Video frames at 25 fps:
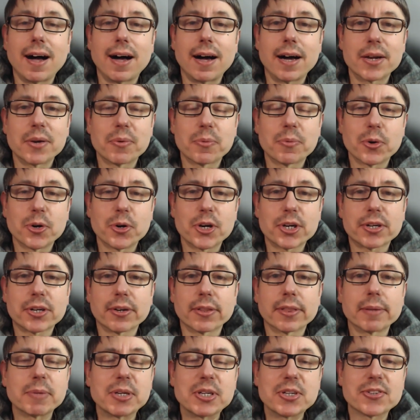I worked
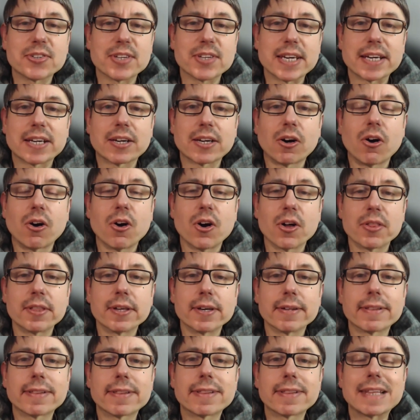on the music, on
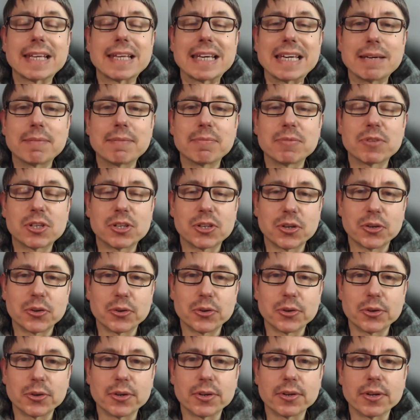the theme
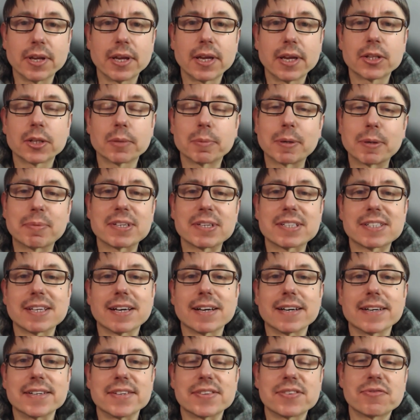tune to be
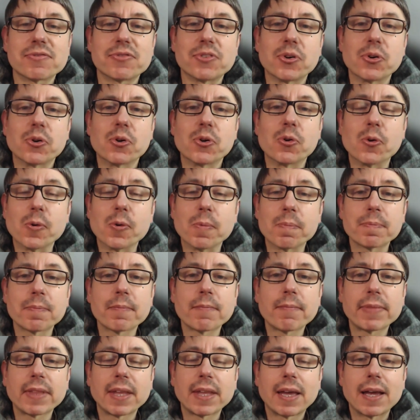precise, for
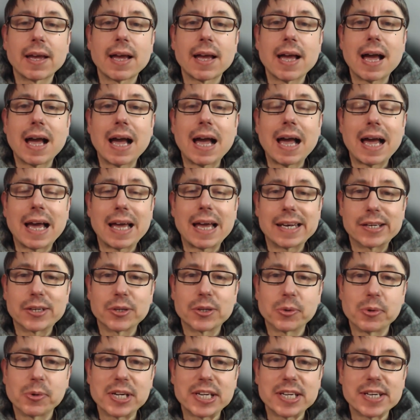
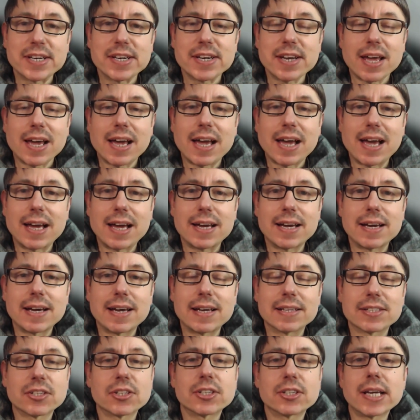Hallie O'Ween,
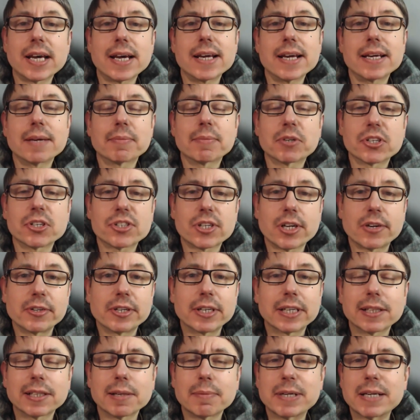and today I'm going to show
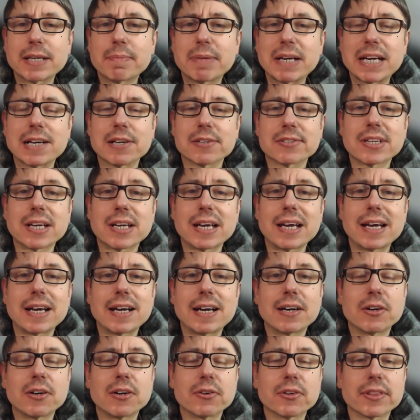you a little bit about
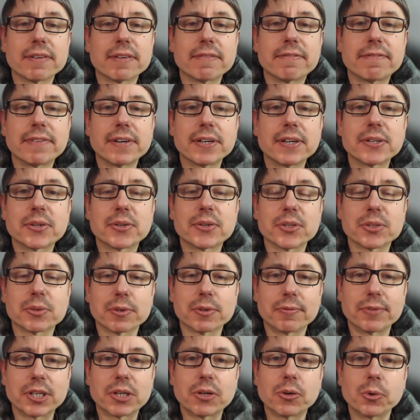how the
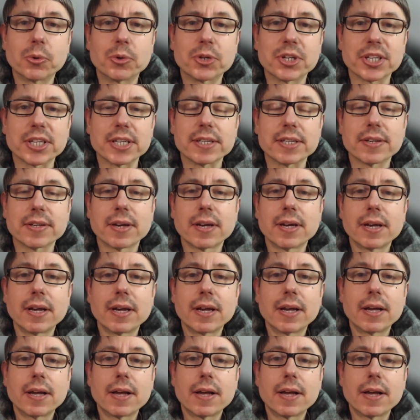vocals were recorded.